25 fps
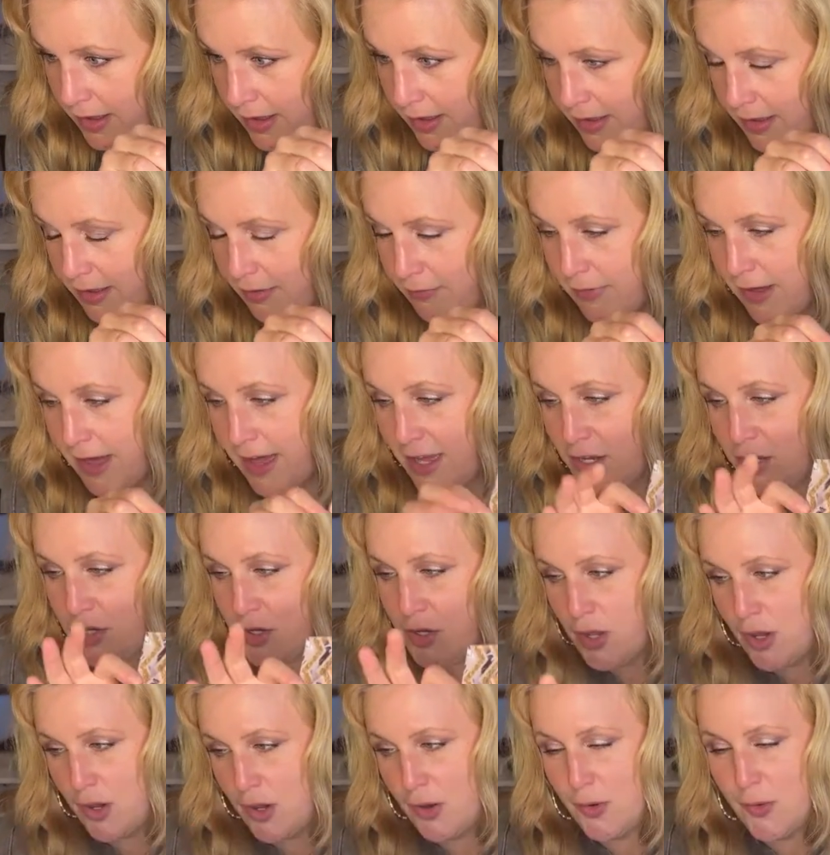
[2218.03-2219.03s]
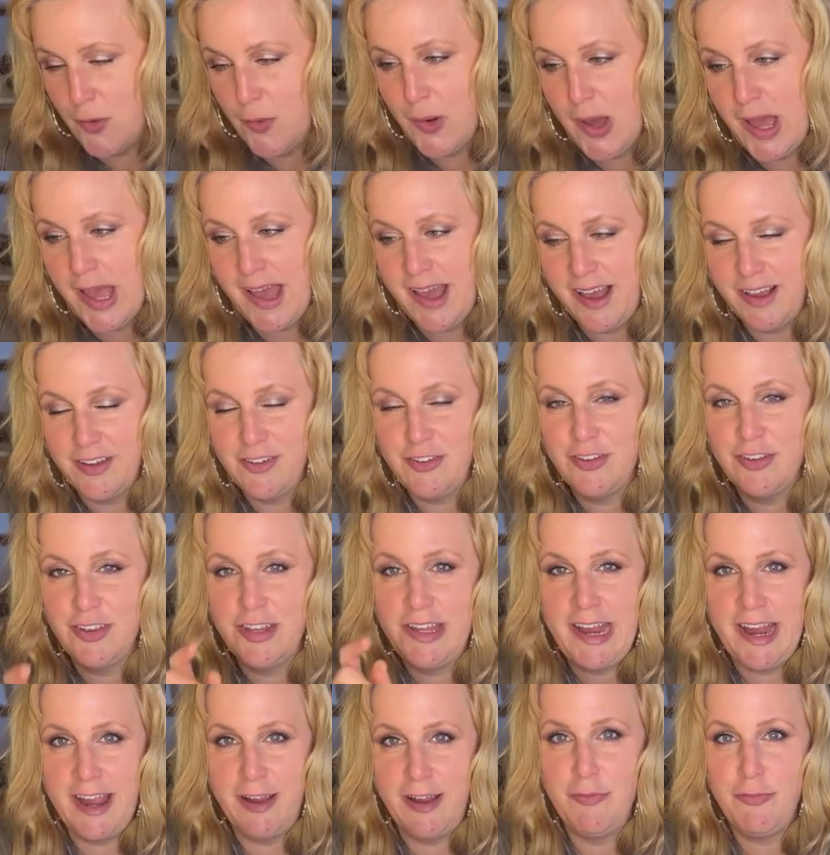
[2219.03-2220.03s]
Yvette, no. Actually,
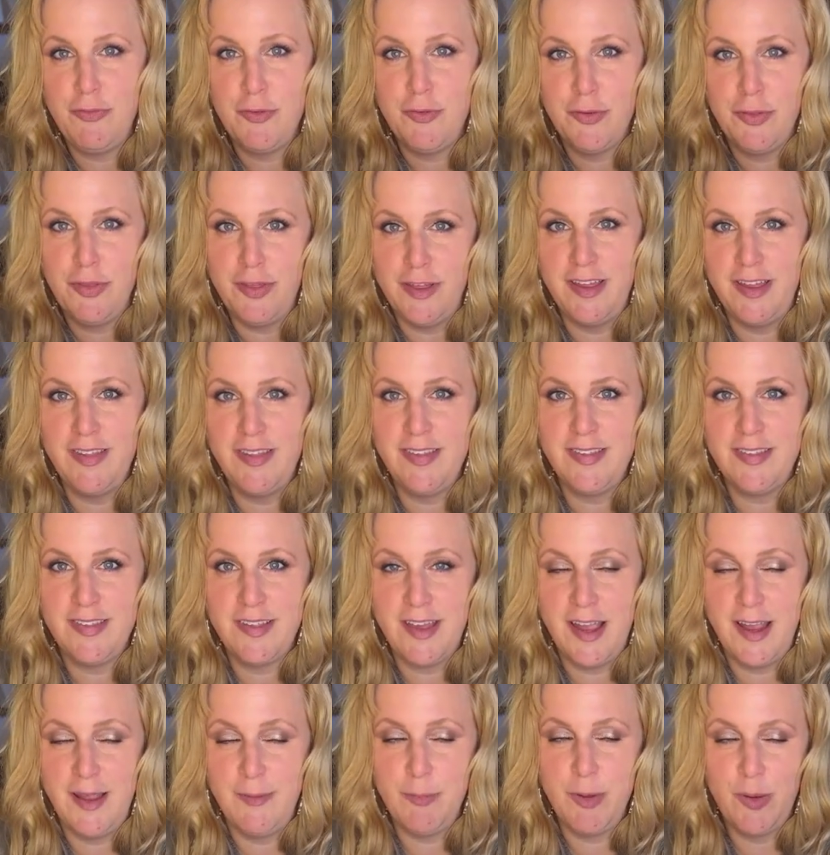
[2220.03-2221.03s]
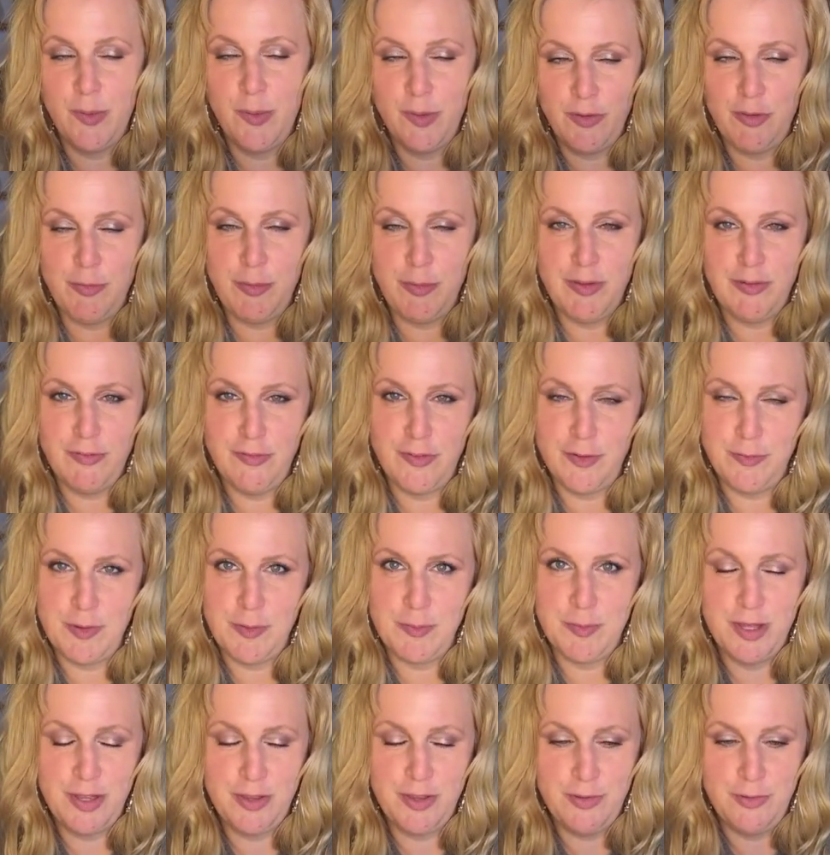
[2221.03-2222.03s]
after this, I'm going to be filming
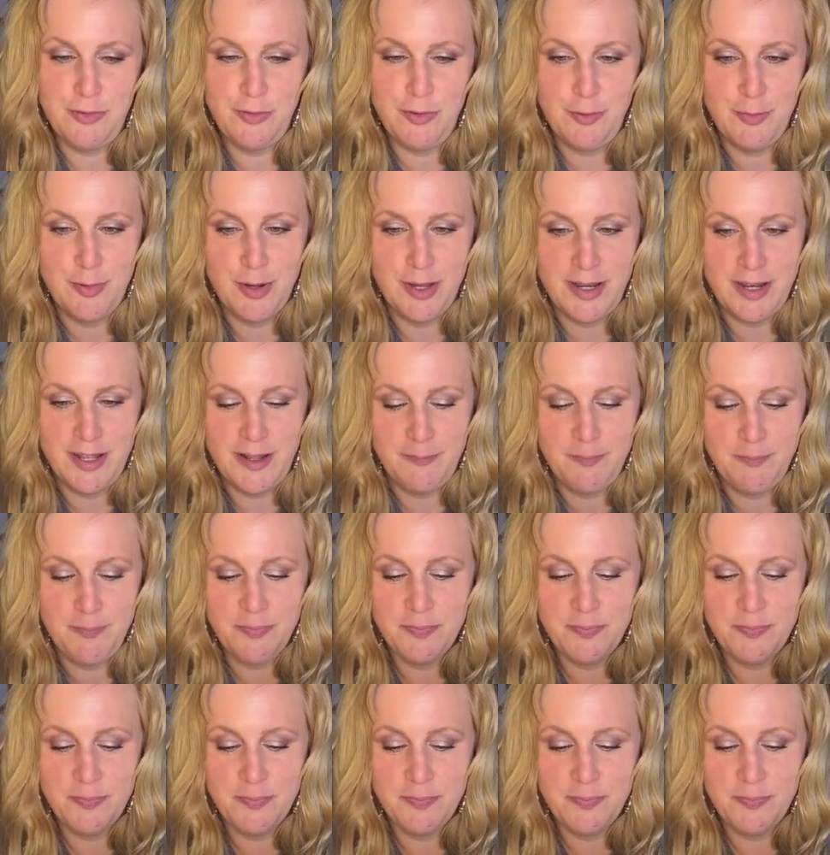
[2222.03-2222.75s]
my YouTube audit.